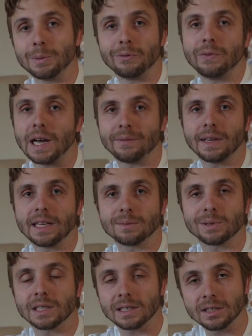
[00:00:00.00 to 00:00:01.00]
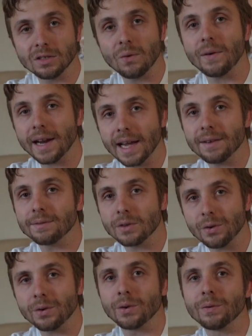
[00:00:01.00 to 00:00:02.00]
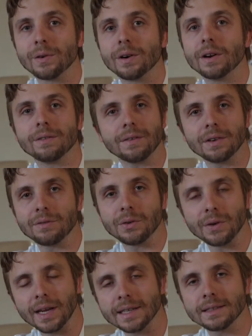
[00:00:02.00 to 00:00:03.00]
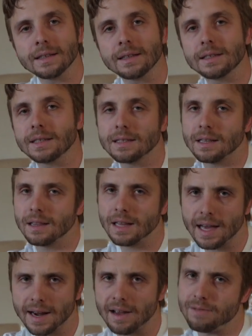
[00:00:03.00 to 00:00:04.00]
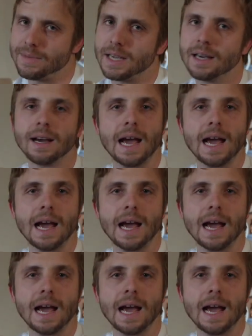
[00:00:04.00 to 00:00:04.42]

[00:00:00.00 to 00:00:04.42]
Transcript: of 5 days because I don't want to have turnover of every few days. It takes a lot out of me.